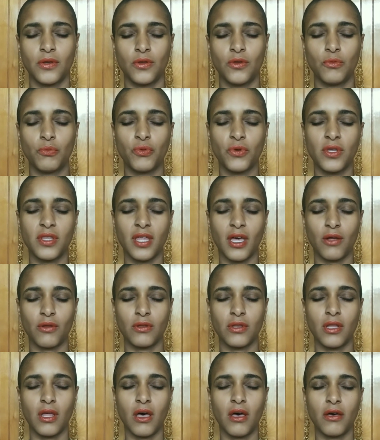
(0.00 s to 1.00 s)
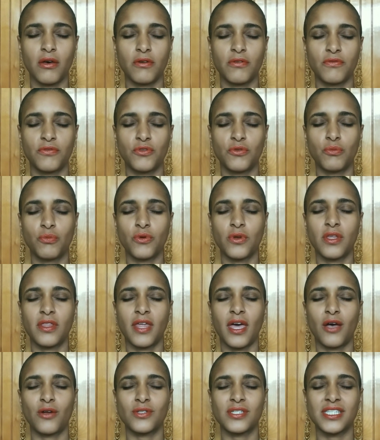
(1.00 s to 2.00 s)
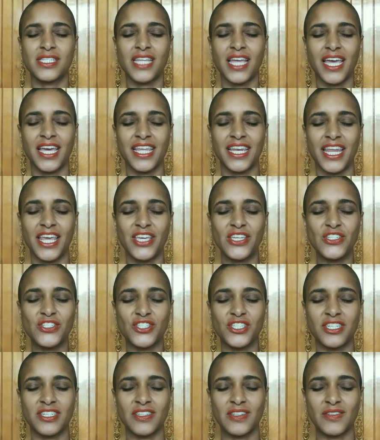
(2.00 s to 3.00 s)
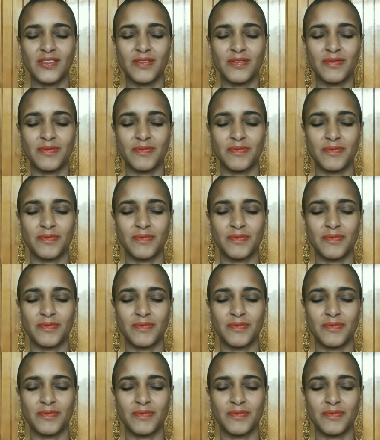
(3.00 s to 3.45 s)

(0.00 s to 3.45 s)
You breathe out love, you breathe out stagnation.